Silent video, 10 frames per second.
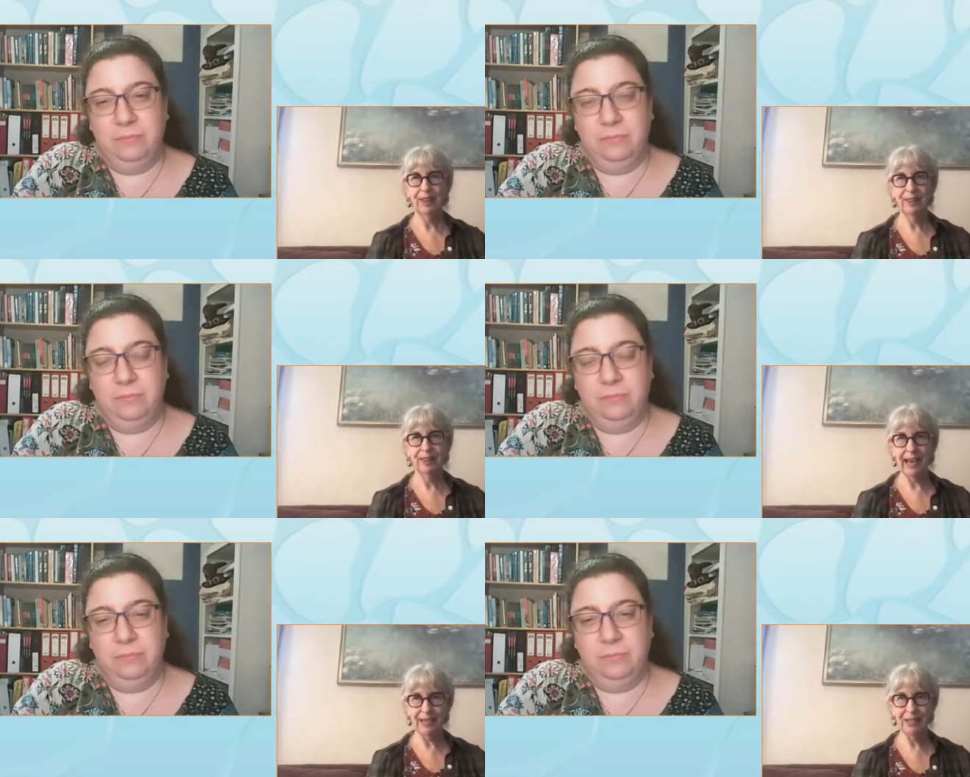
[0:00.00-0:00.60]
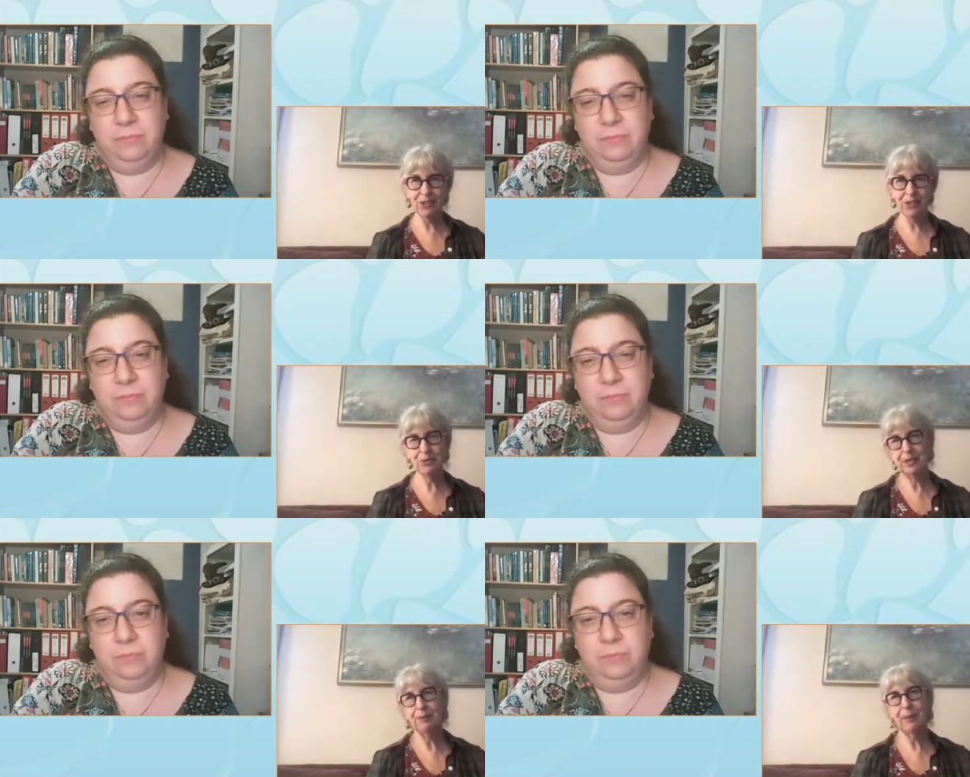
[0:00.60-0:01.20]
Speaker 1: that
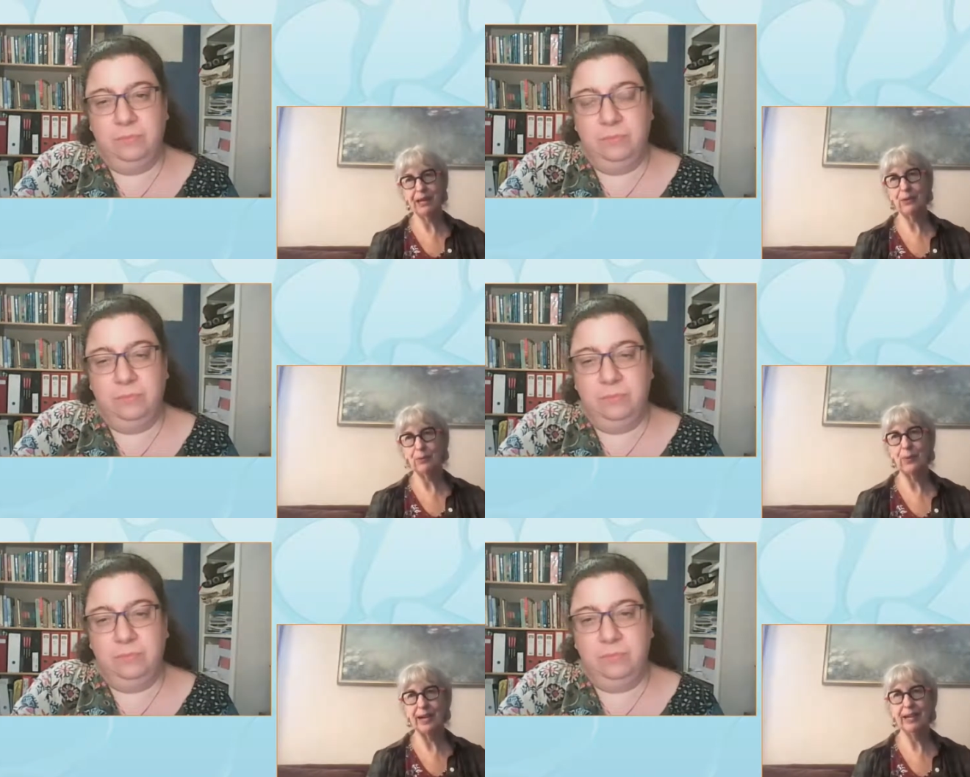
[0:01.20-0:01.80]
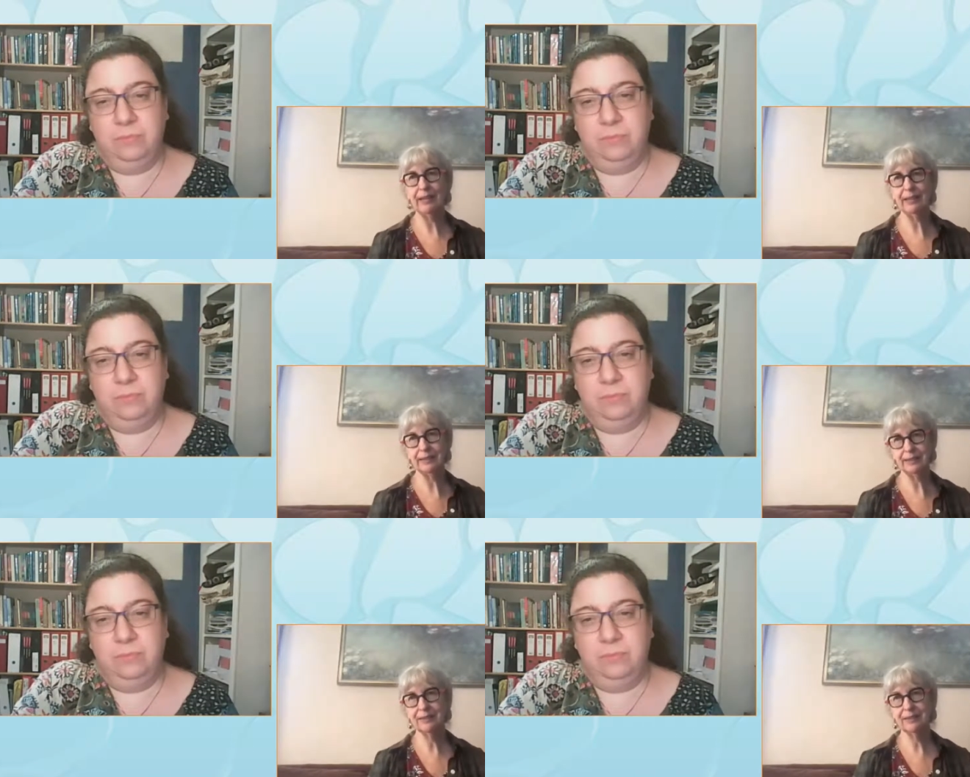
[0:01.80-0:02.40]
history in my own way
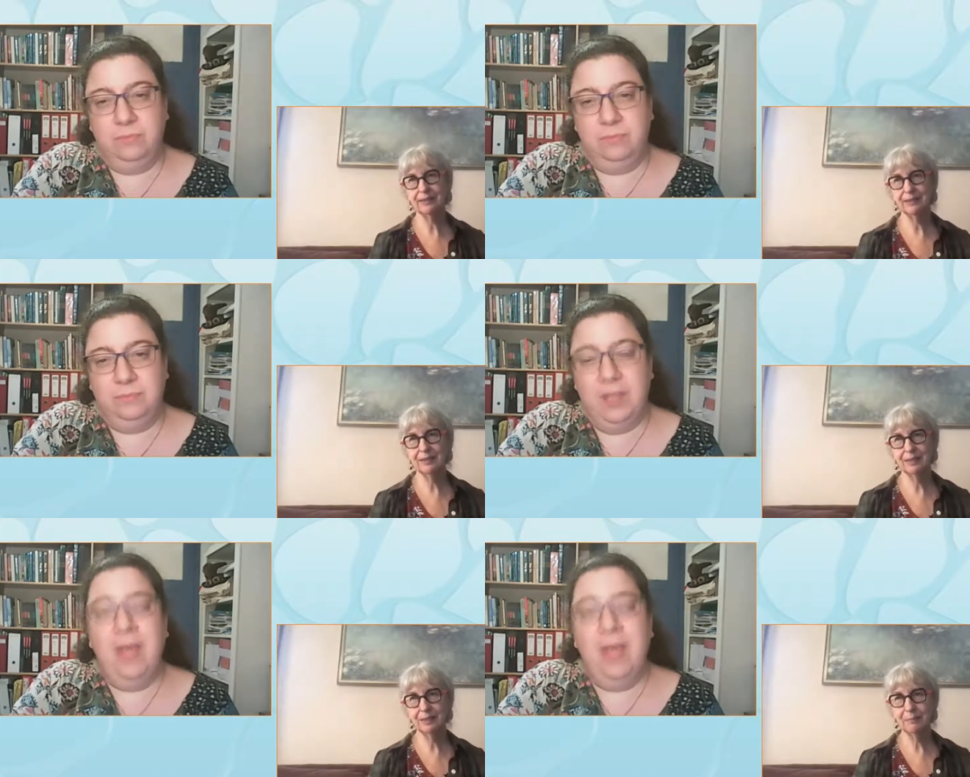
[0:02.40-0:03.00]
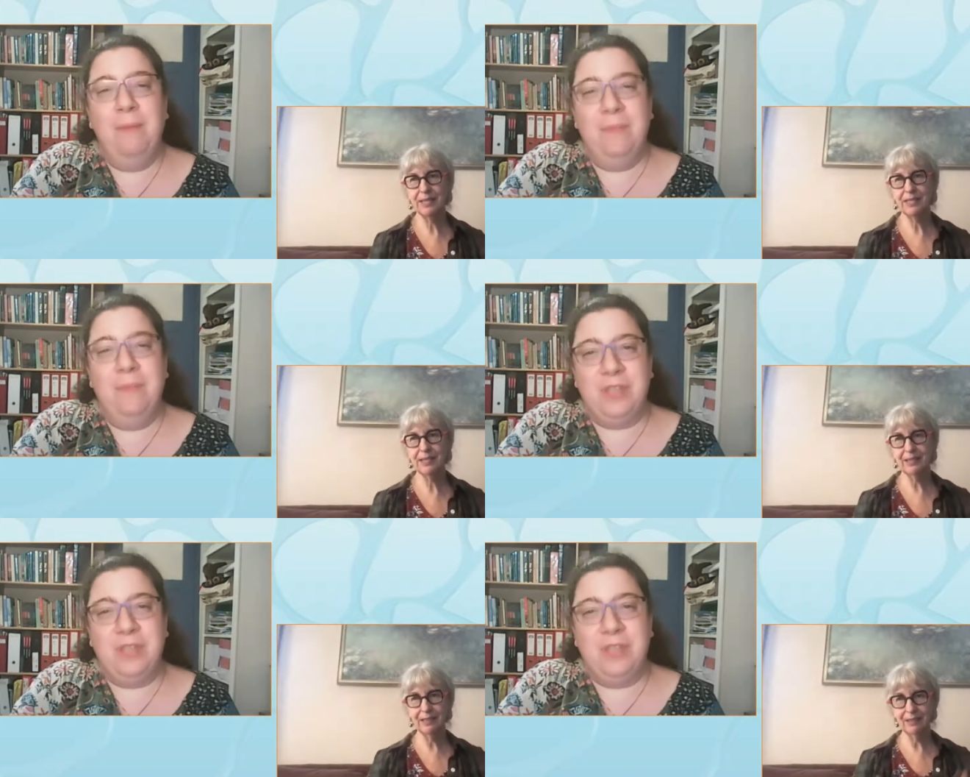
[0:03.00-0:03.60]
Speaker 2: by
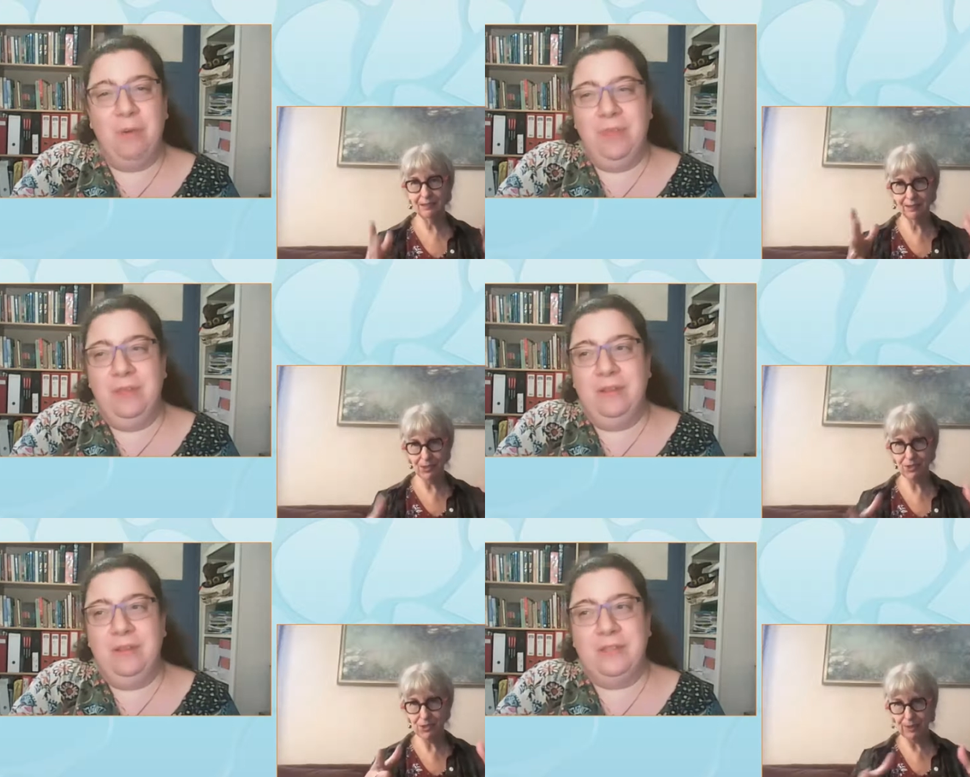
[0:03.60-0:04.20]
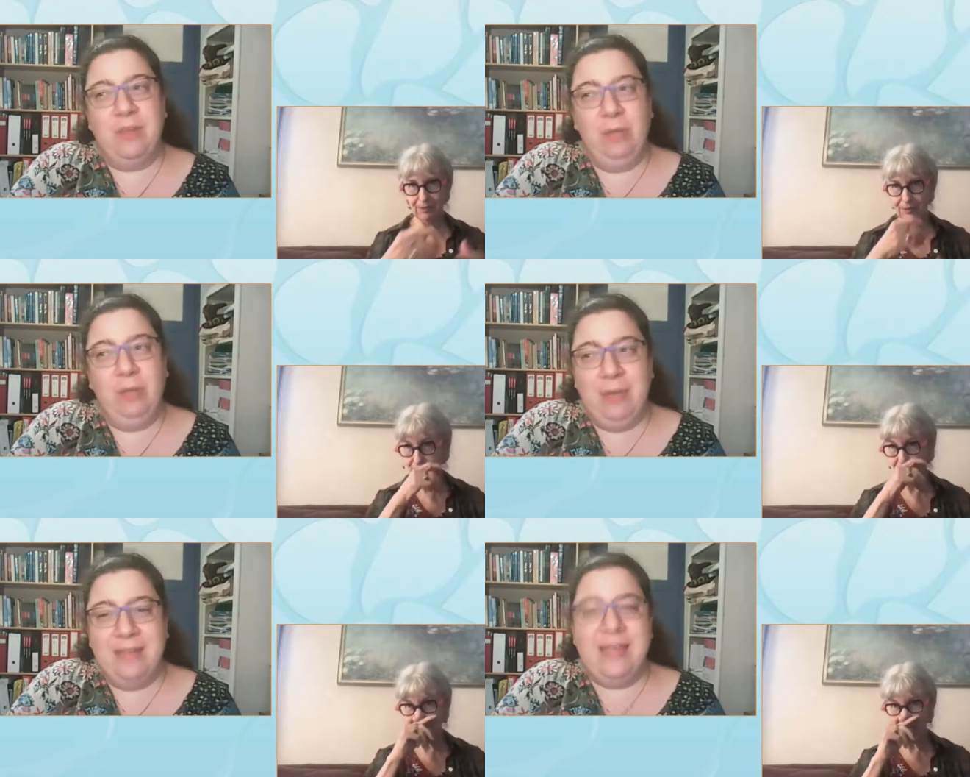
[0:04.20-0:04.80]
so, telling the story. So
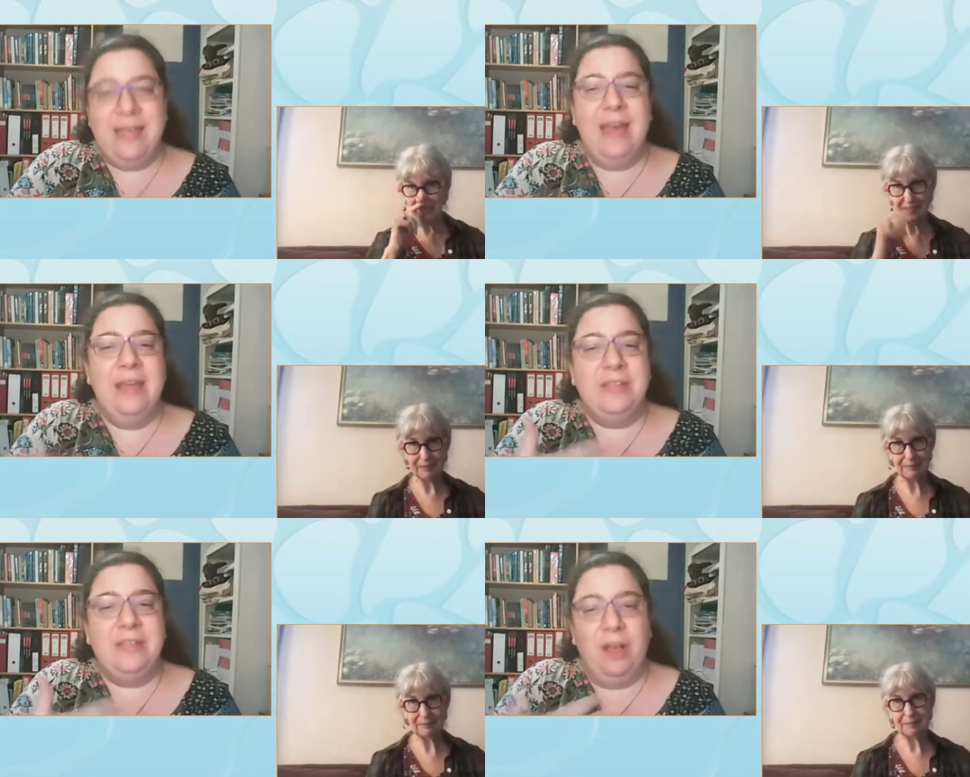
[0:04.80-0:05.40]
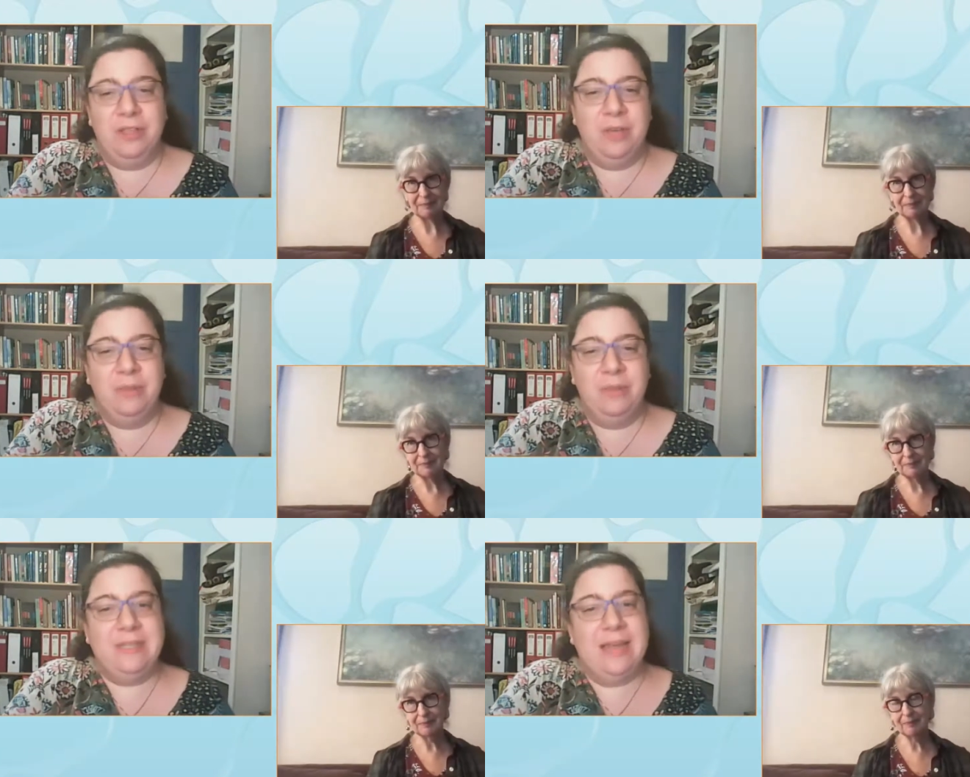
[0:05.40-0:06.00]
Louisiana is also a
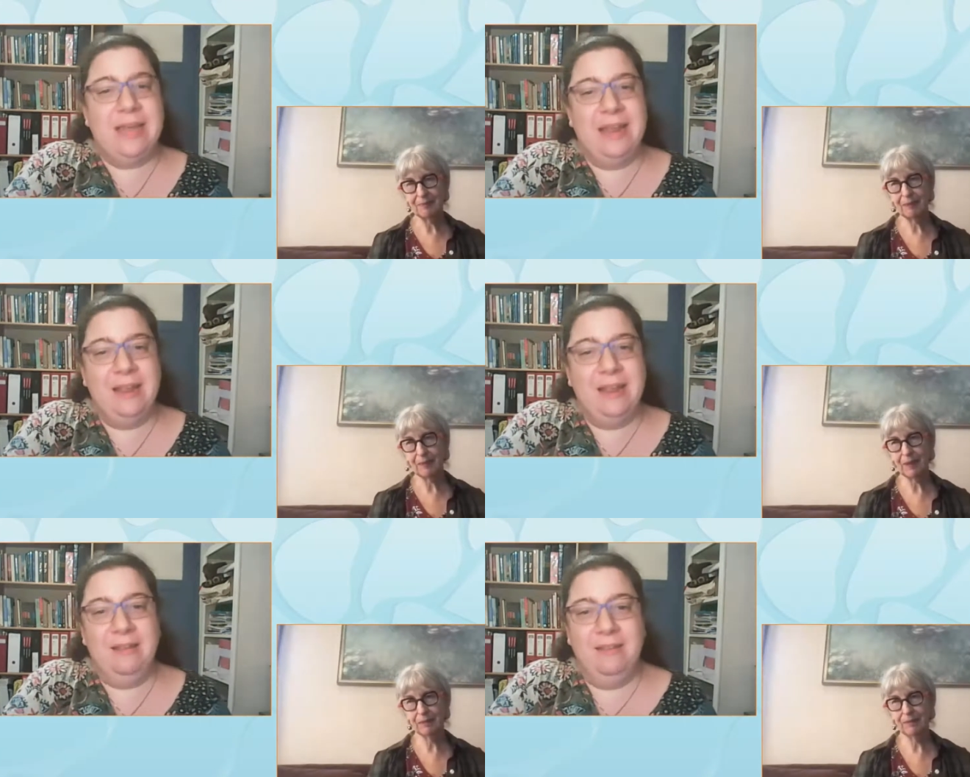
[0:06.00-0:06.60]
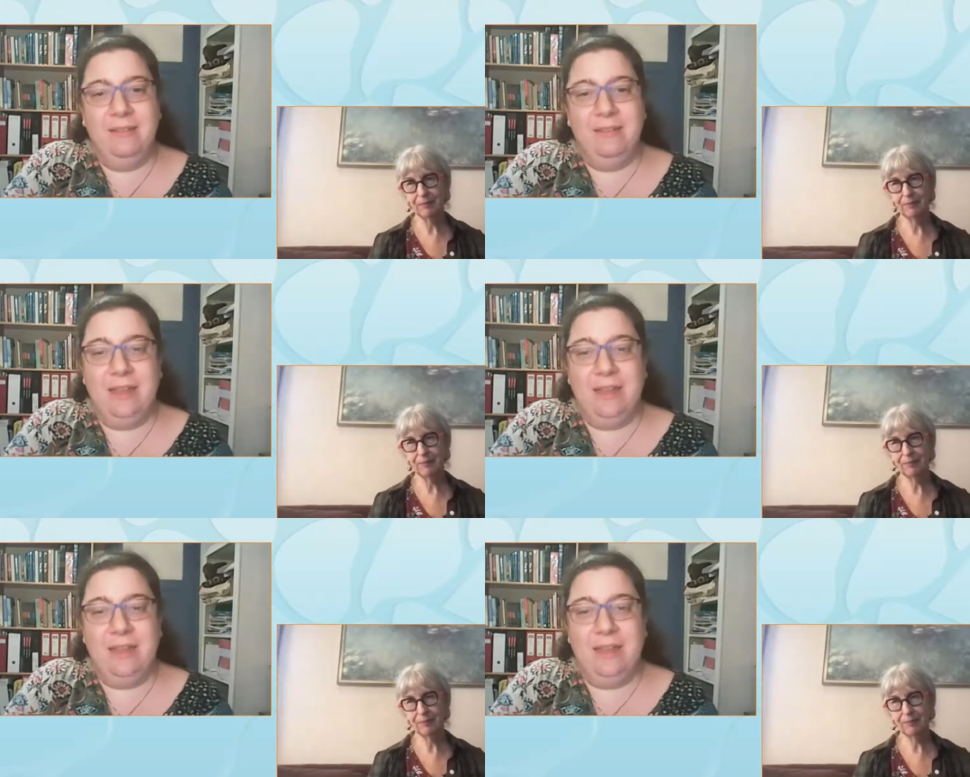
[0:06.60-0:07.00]
setting that is